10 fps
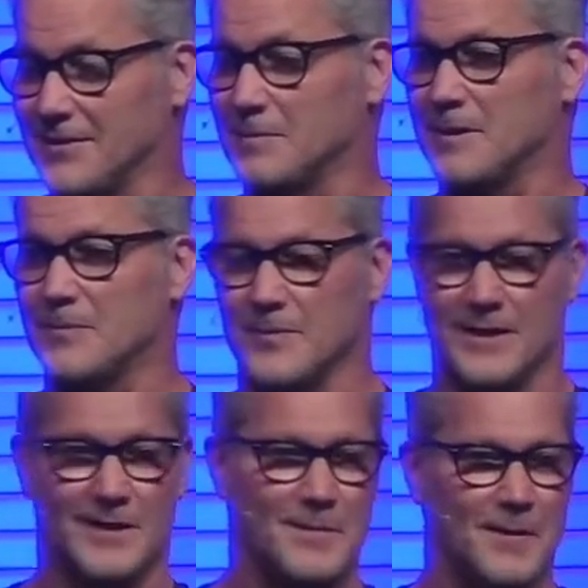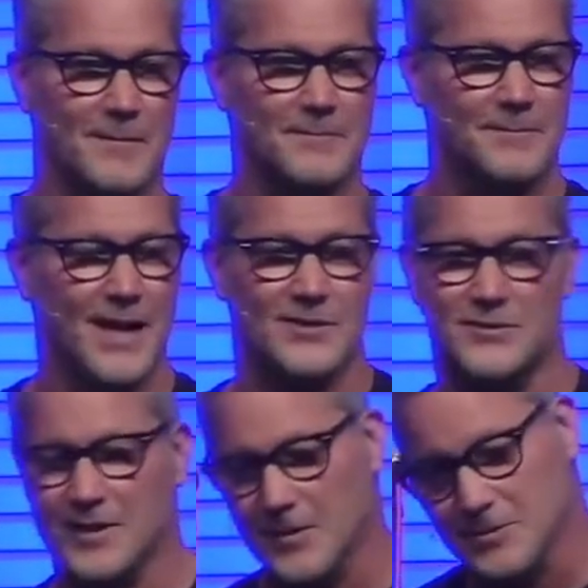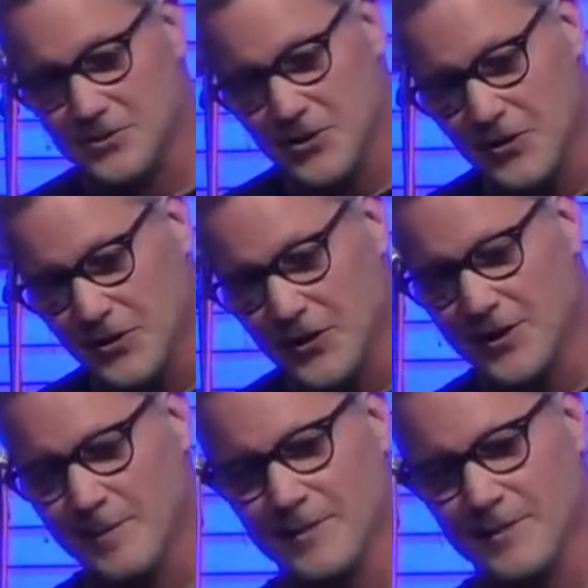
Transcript: You know, people, they come up, Pastor, that was so good.